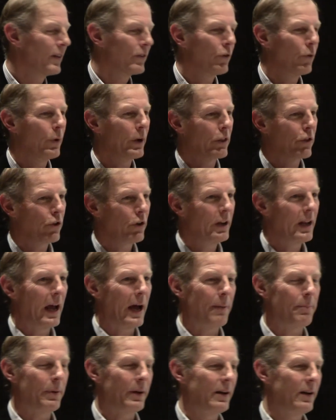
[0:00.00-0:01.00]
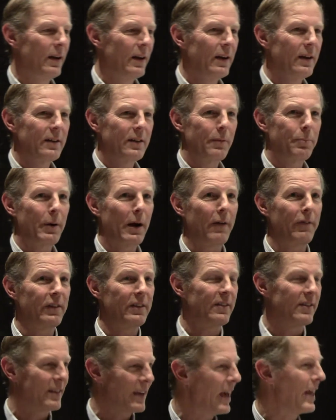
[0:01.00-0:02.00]
So what should happen, the
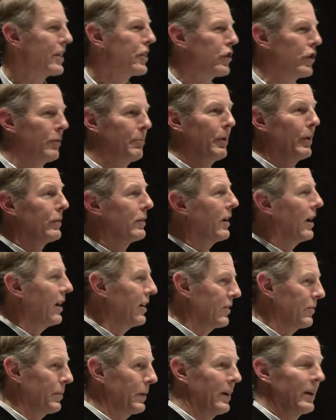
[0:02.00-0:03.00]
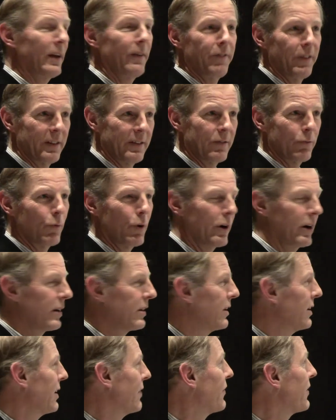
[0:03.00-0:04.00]
province, yes, should build the hospital if it's
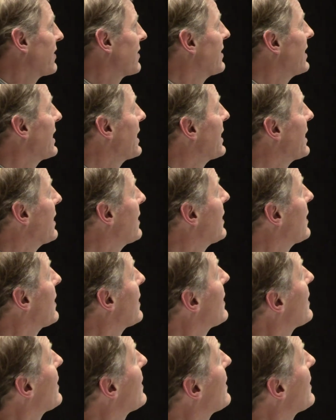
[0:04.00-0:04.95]
warranted, if it's needed.